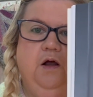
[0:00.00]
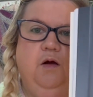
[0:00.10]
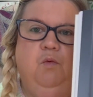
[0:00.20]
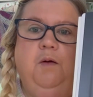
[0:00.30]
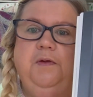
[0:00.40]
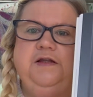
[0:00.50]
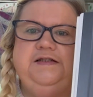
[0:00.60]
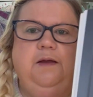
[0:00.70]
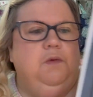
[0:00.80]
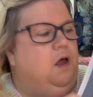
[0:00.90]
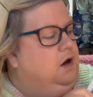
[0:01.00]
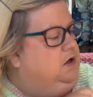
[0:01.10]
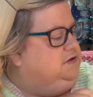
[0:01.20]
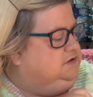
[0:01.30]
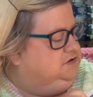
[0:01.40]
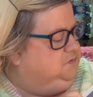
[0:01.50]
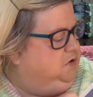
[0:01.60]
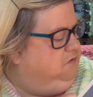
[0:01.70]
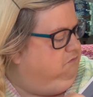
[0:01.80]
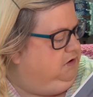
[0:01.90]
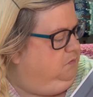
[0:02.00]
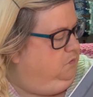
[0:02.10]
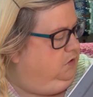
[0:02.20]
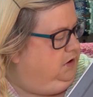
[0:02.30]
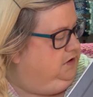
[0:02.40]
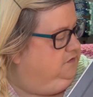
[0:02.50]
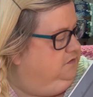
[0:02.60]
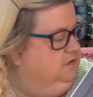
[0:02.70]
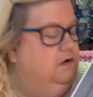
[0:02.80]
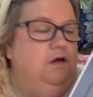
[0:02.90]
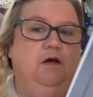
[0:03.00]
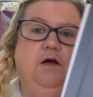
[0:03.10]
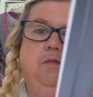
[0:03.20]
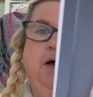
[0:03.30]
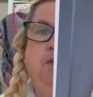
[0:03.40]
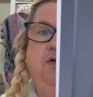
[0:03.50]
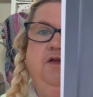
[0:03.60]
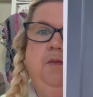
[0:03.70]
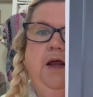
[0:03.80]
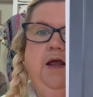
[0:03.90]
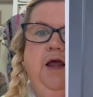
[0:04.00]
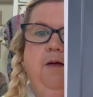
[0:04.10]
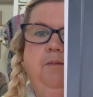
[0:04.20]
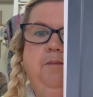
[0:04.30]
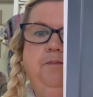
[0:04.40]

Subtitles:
Won't be the same colours because I'm going red and white, but I want to make him.